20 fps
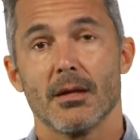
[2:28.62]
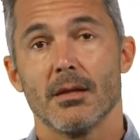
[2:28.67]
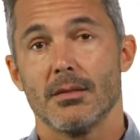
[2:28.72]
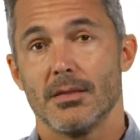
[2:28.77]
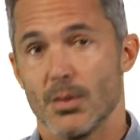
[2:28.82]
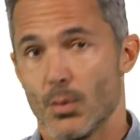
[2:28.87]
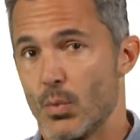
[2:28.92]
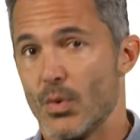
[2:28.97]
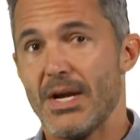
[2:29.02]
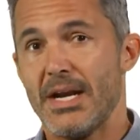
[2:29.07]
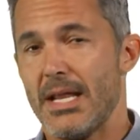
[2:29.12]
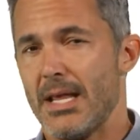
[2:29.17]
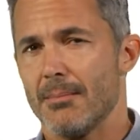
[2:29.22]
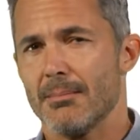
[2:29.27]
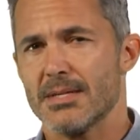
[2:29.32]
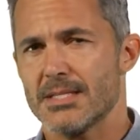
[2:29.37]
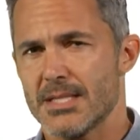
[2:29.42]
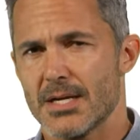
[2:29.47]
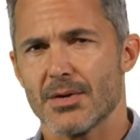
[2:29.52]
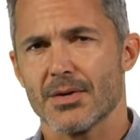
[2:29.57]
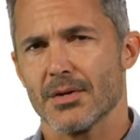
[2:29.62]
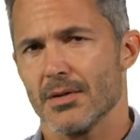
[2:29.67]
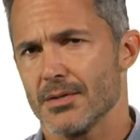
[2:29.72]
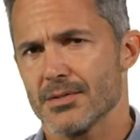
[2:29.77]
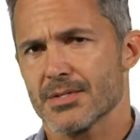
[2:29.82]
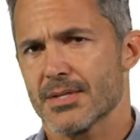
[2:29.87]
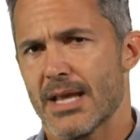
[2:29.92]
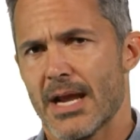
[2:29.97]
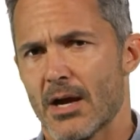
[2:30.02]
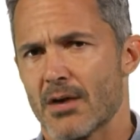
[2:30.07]
The reading material
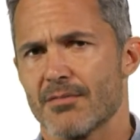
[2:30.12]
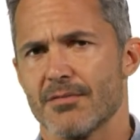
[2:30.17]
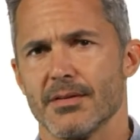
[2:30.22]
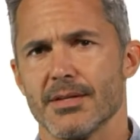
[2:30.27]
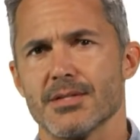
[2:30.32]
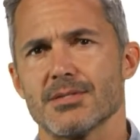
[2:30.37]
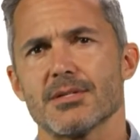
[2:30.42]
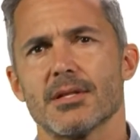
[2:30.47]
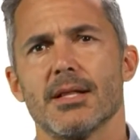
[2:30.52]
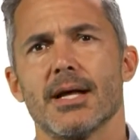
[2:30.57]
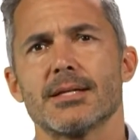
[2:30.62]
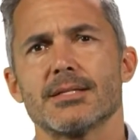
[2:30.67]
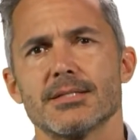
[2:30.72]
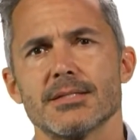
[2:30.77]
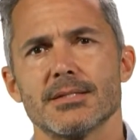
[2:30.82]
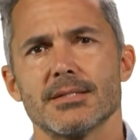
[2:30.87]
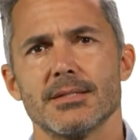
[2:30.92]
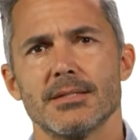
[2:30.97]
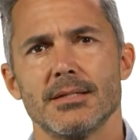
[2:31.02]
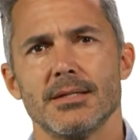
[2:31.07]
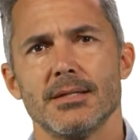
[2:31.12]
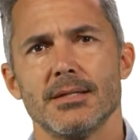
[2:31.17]
is carefully selected.